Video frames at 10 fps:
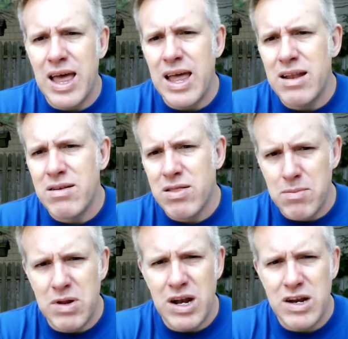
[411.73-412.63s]
and
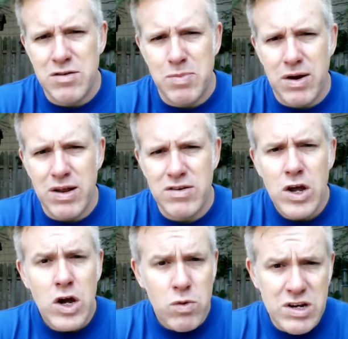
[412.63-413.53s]
limited experience,
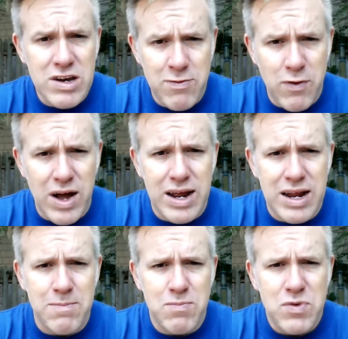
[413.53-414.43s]
which is
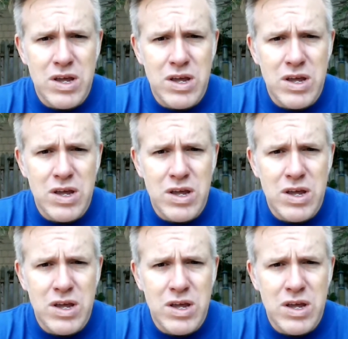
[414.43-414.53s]
fine.